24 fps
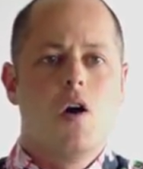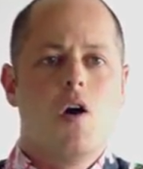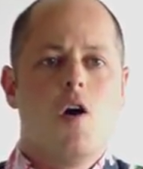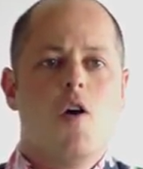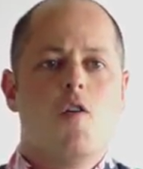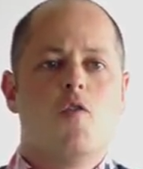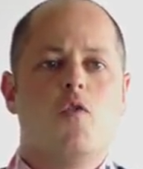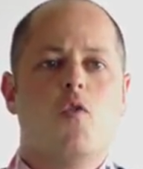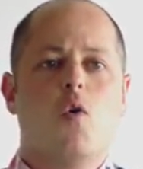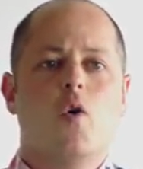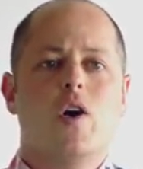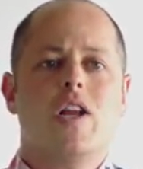
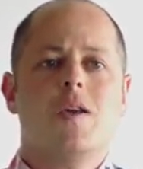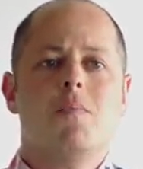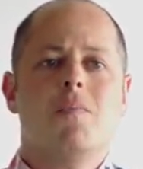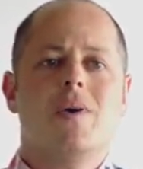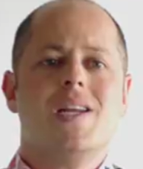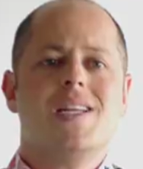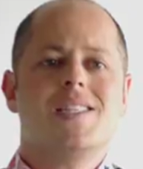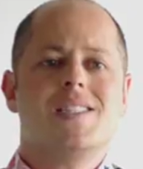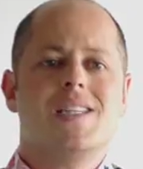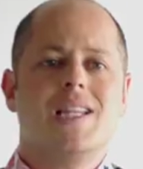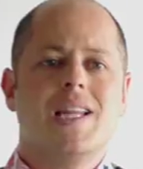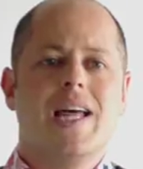40
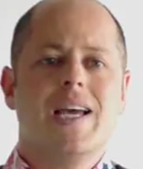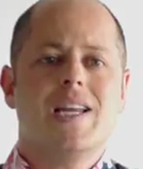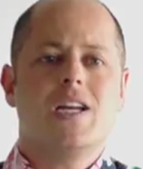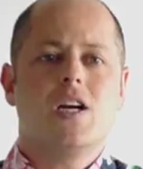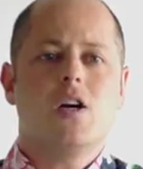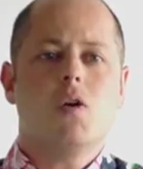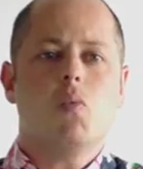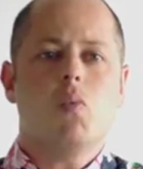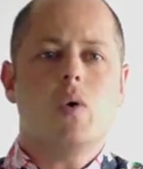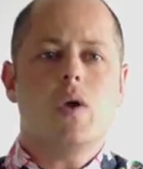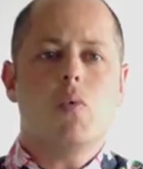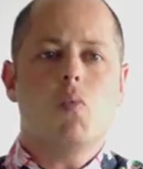minutes later,
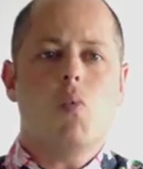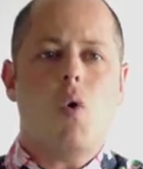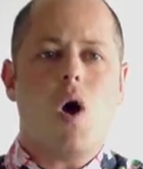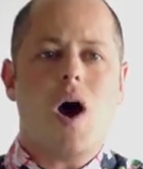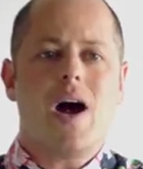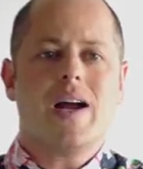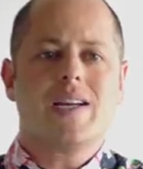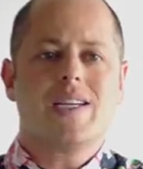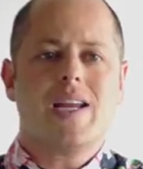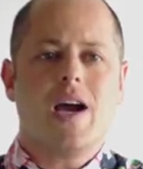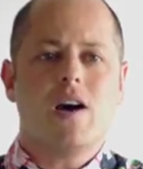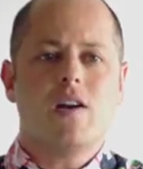we
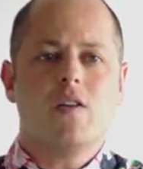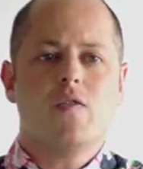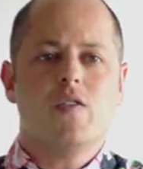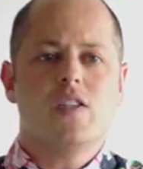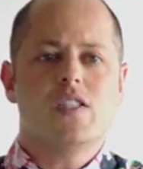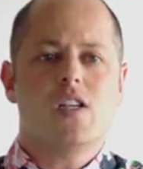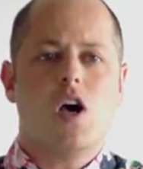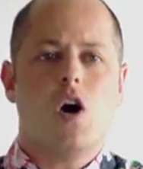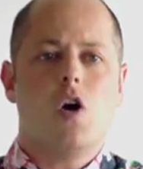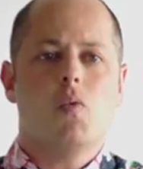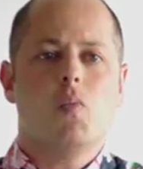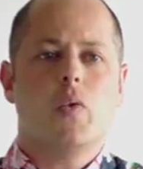walked out of his
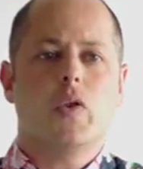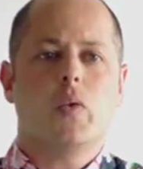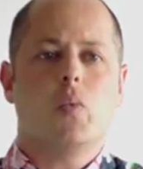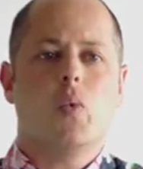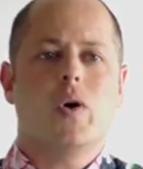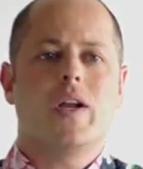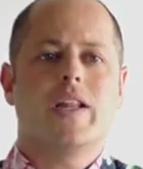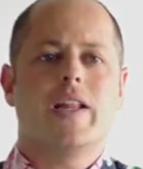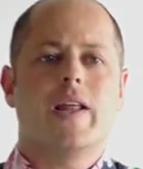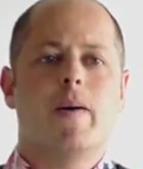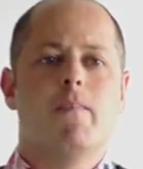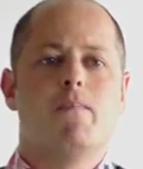home with one
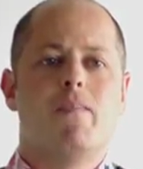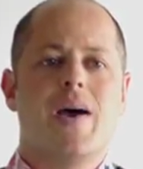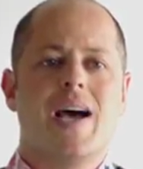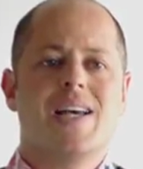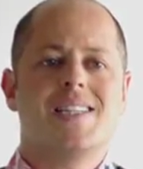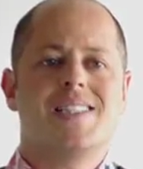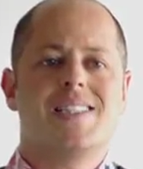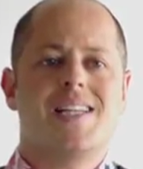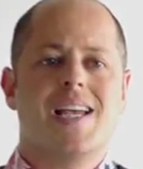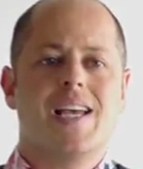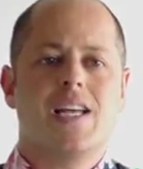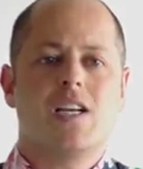of the
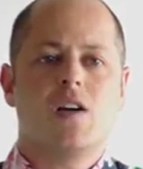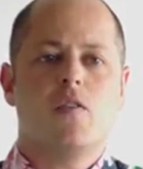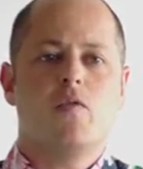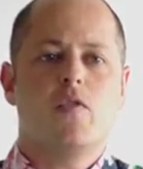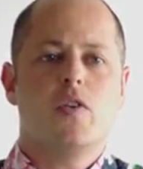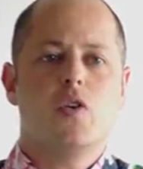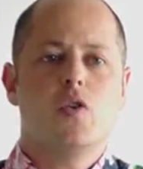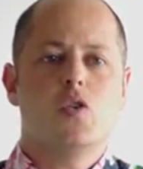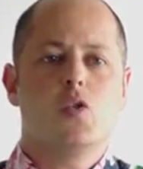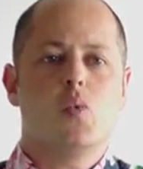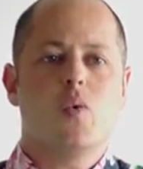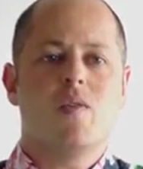best
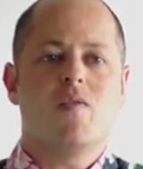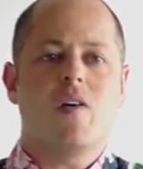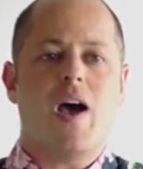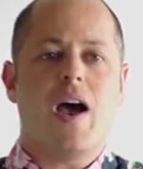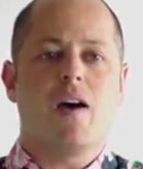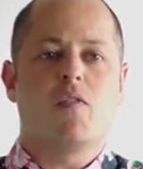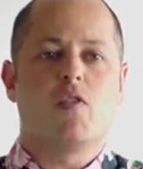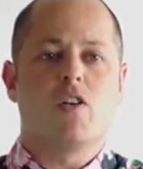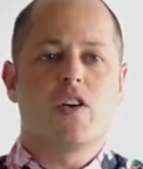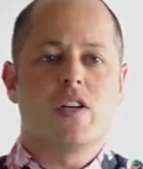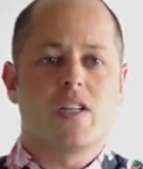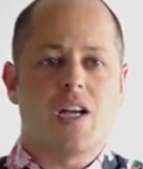interviews we've
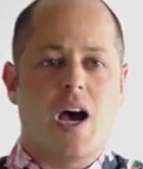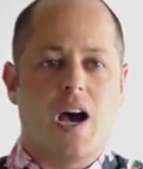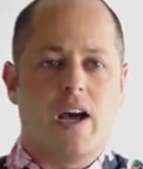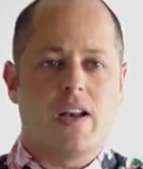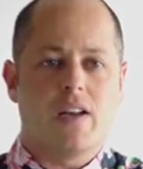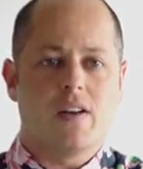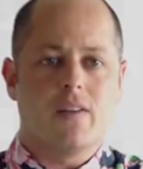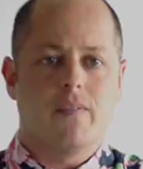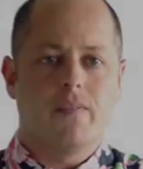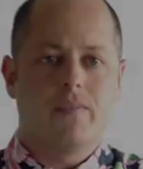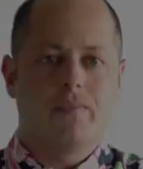ever done.